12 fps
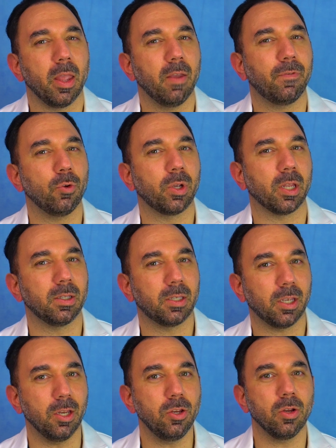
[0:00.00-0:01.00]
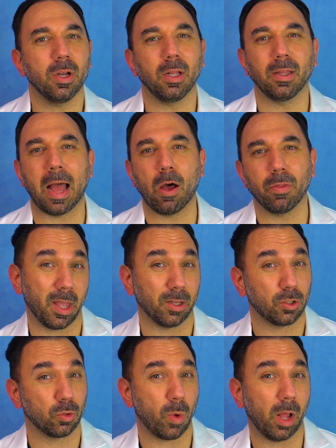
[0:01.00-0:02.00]
If you continue to allow
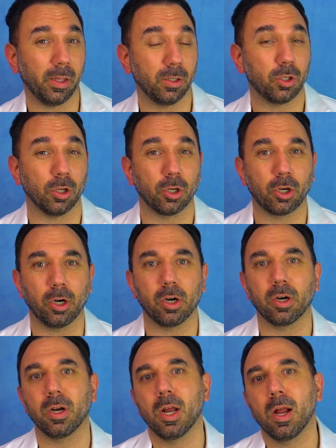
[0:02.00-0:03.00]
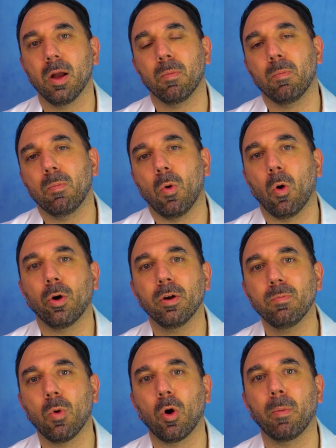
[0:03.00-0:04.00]
that swelling to occur, more
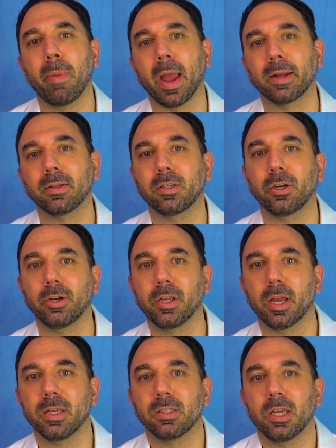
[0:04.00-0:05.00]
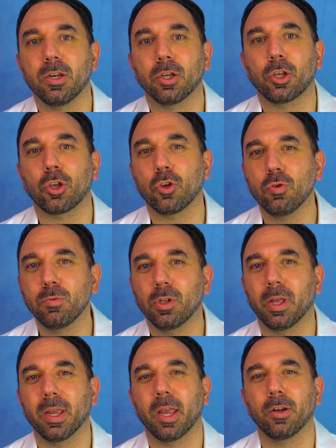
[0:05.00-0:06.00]
and more bacteria is going to
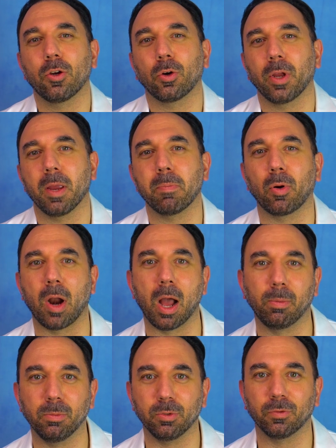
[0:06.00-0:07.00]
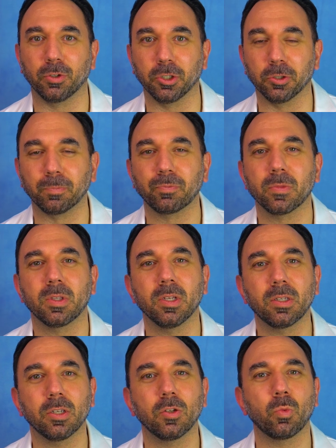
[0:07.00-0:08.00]
accumulate and create problems for you.
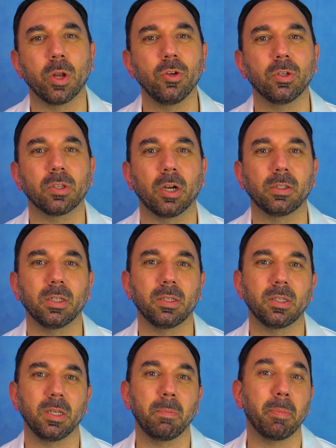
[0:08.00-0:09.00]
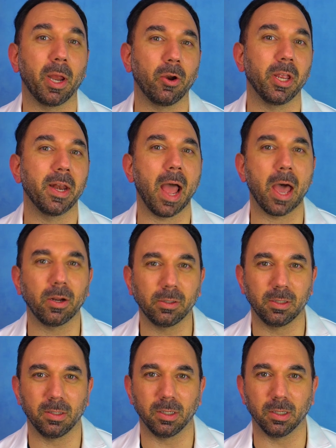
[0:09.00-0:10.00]
This is when you start to see periodontal
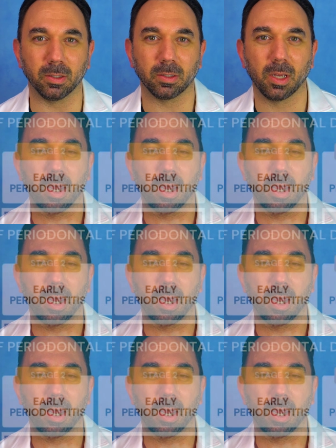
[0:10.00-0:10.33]
disease.